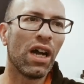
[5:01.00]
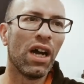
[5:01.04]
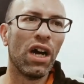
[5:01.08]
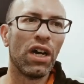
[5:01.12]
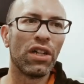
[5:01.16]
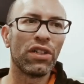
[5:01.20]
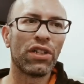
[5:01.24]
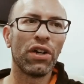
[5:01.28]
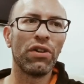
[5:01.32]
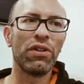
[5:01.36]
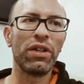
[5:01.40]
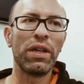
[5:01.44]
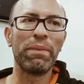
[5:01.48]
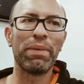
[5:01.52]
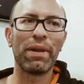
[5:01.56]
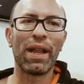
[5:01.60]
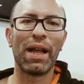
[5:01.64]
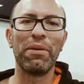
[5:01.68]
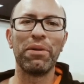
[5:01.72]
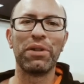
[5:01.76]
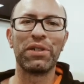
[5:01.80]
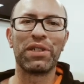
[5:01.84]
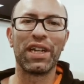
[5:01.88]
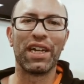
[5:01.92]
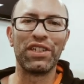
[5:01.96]
Tony
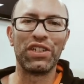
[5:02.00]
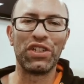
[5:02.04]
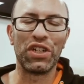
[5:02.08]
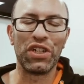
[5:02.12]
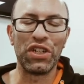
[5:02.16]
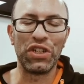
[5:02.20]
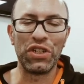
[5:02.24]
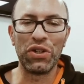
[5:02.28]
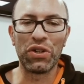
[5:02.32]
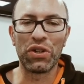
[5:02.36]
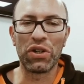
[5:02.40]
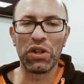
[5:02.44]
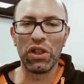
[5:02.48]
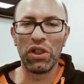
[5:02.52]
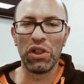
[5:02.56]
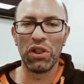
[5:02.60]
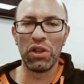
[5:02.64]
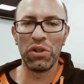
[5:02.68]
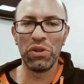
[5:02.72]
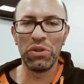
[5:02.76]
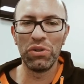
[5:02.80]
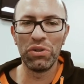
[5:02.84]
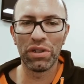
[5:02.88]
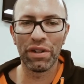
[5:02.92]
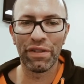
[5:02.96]
Blauer says you can
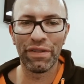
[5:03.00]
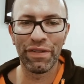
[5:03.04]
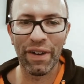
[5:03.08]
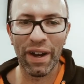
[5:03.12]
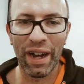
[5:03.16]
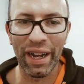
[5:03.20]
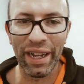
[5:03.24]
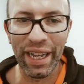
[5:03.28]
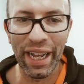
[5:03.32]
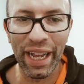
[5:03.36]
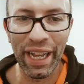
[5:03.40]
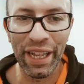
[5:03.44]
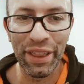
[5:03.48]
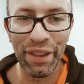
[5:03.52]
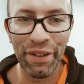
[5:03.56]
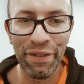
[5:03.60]
lose a fight in the